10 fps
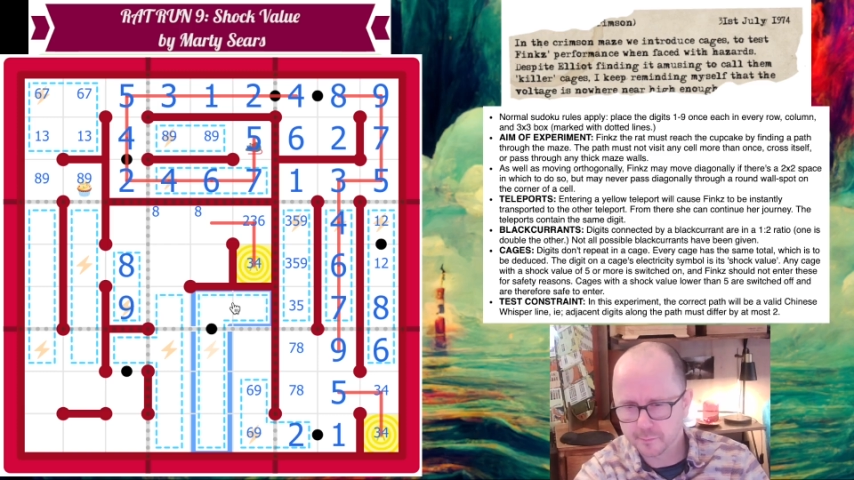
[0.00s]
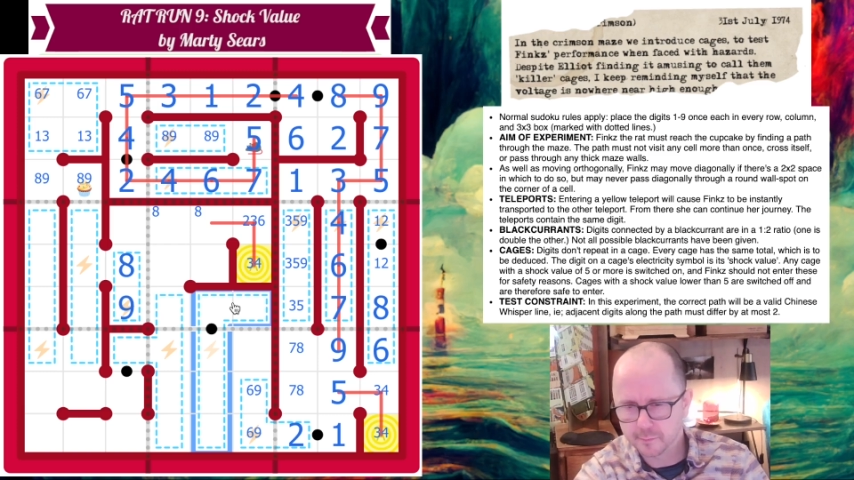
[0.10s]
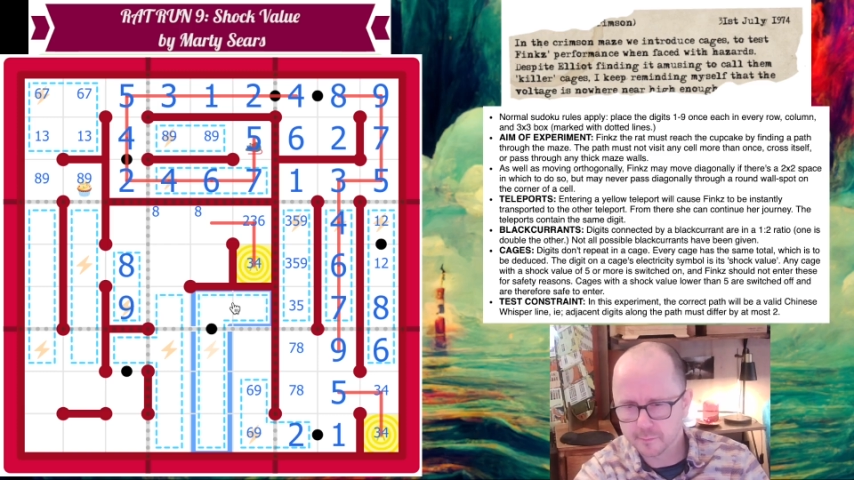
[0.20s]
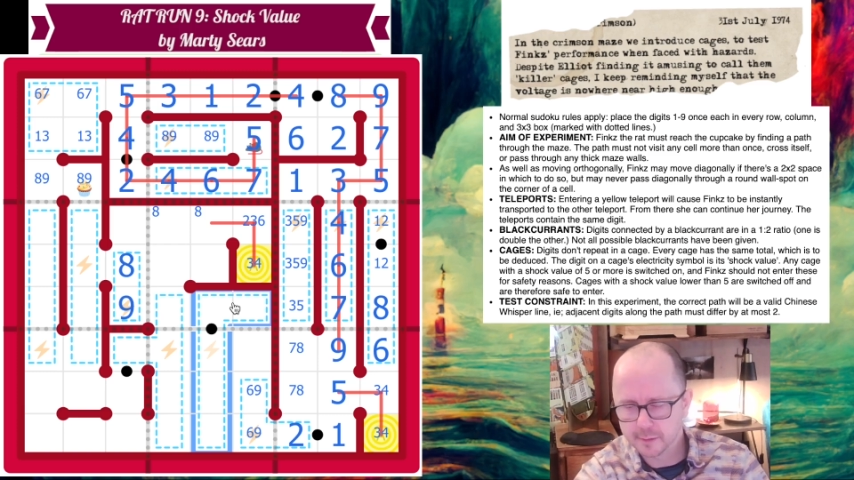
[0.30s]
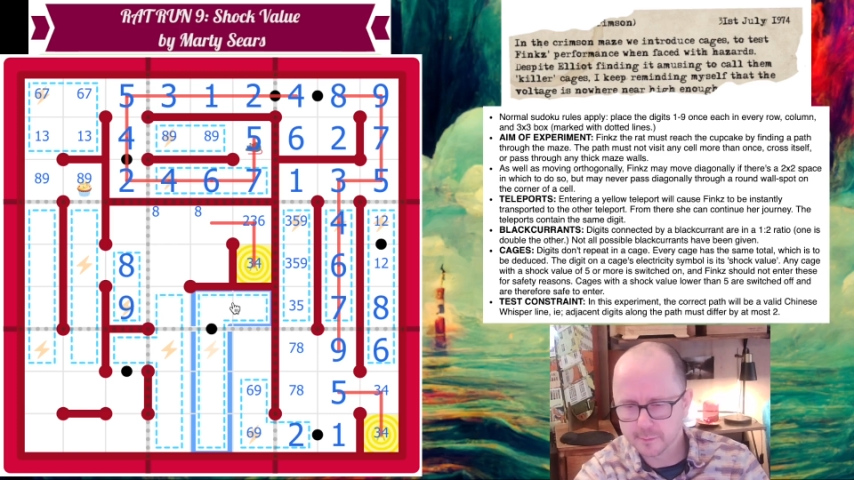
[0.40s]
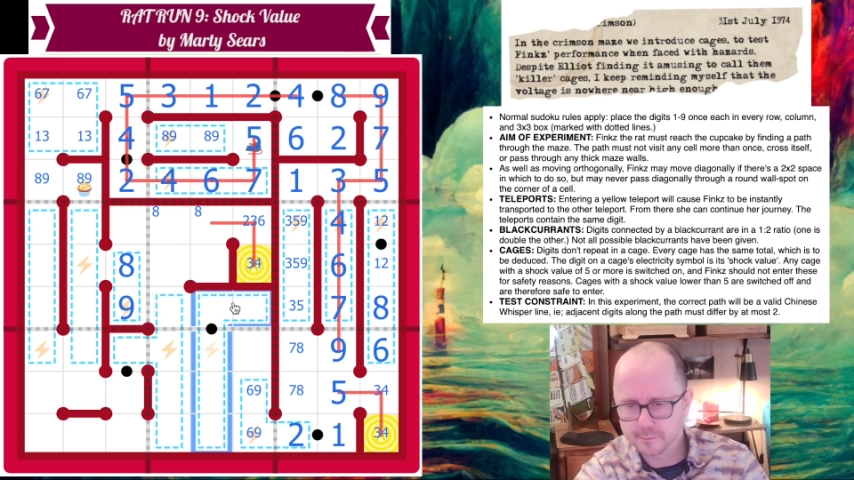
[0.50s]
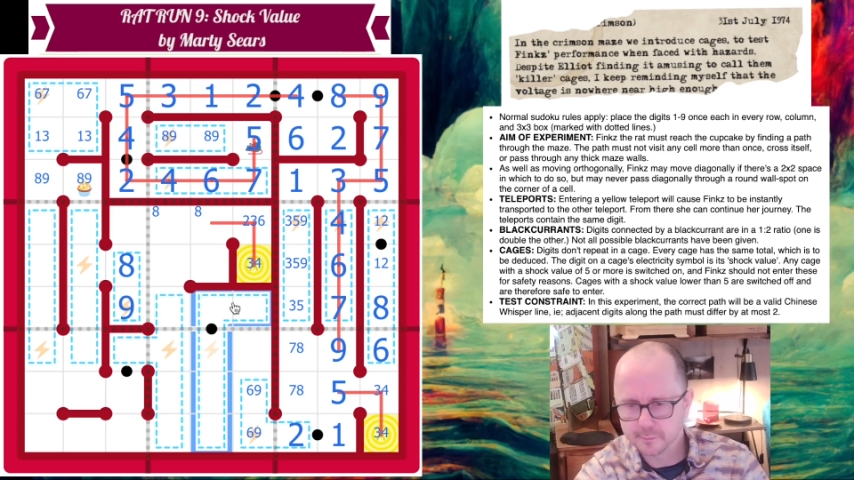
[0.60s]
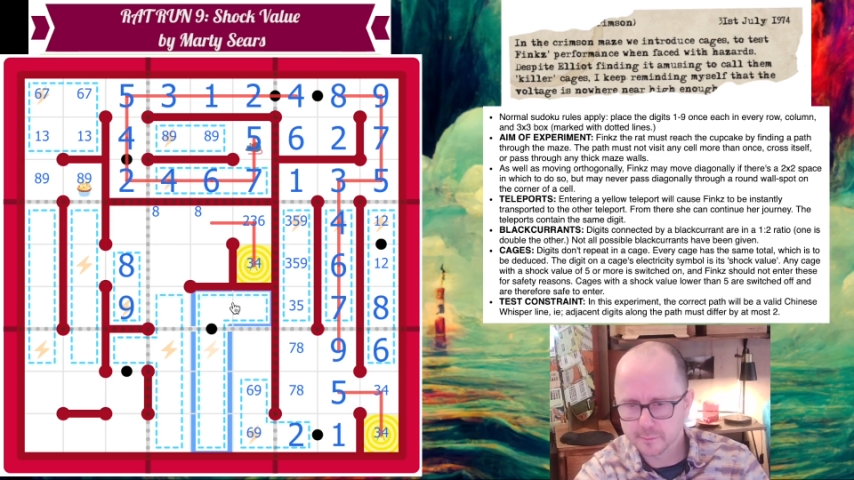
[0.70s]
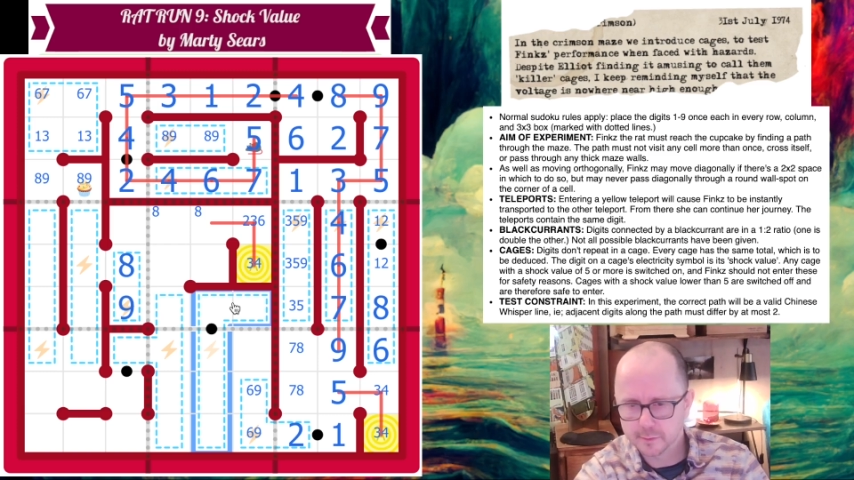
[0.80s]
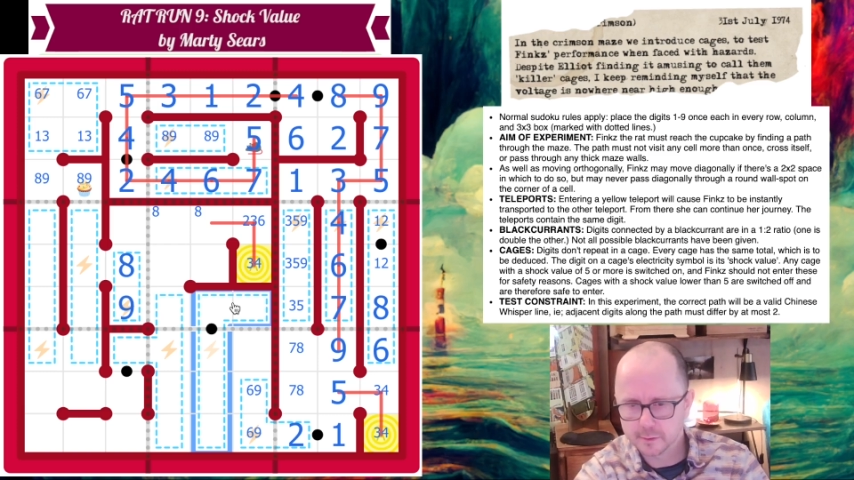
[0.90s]
Minimum
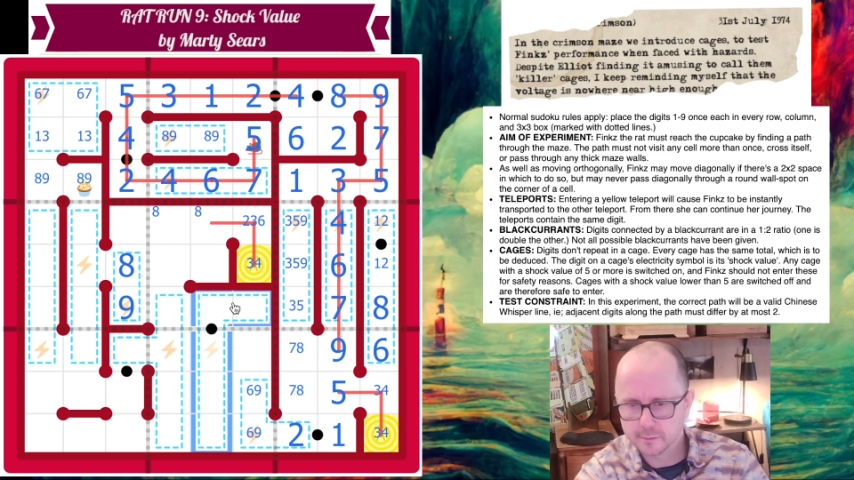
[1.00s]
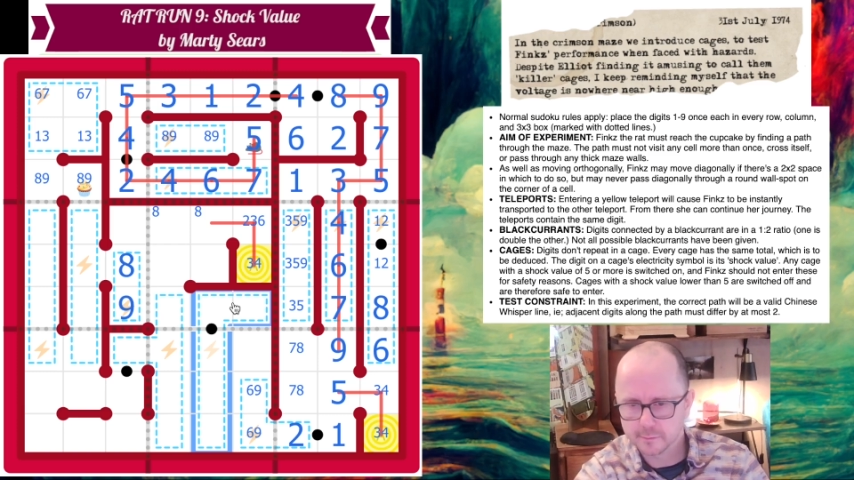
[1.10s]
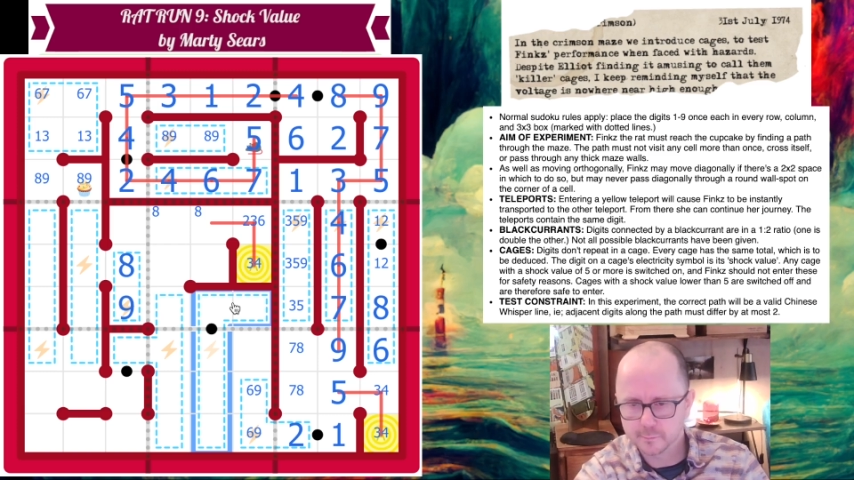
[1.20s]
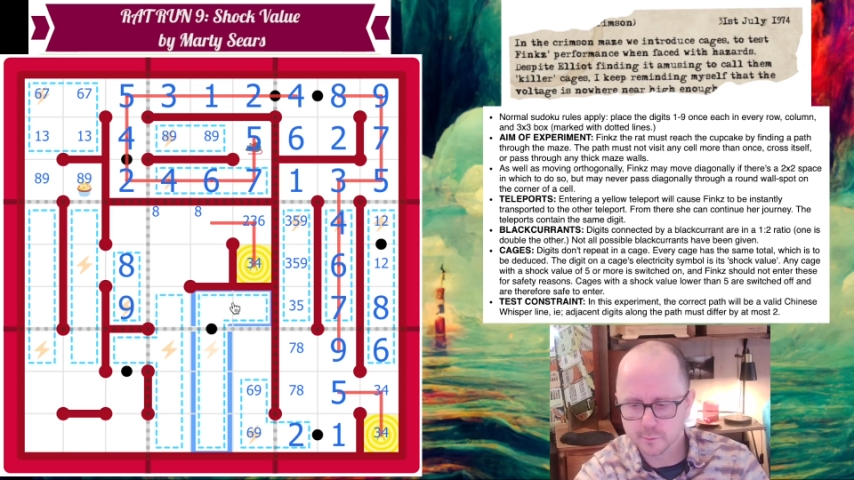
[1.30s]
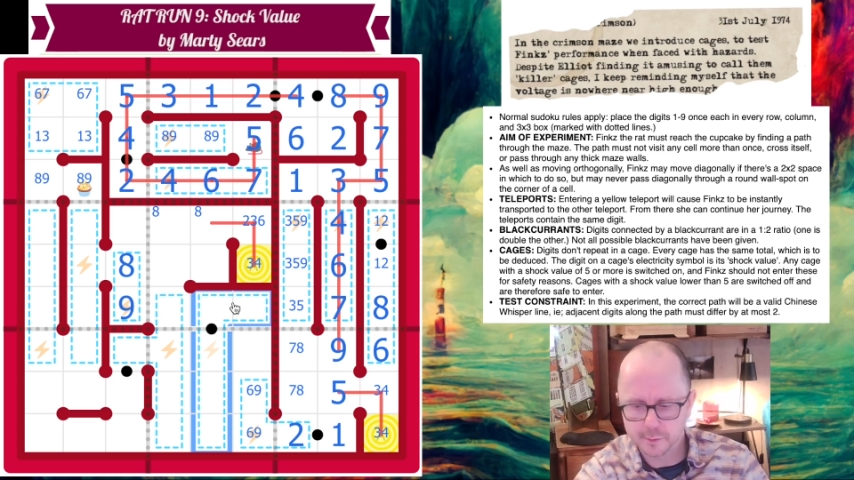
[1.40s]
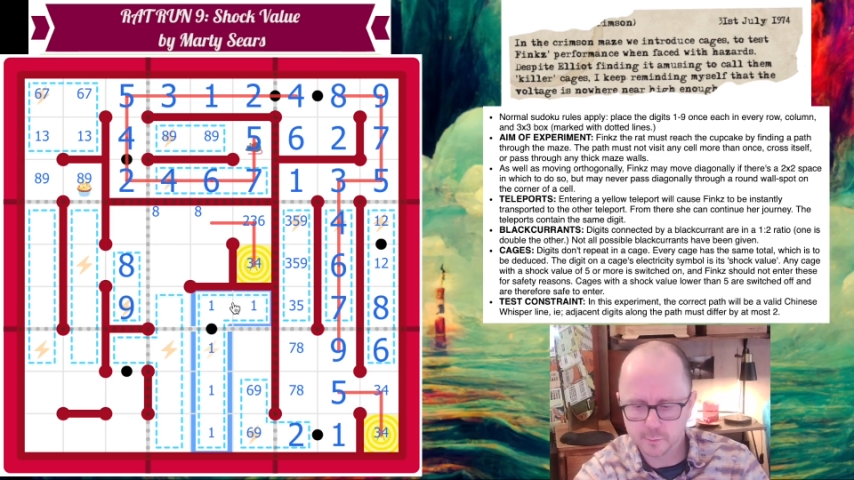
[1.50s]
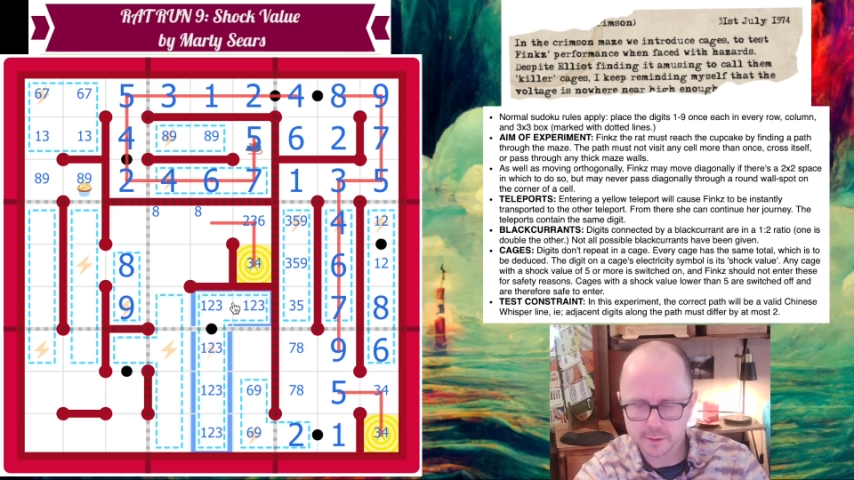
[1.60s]
would be 1,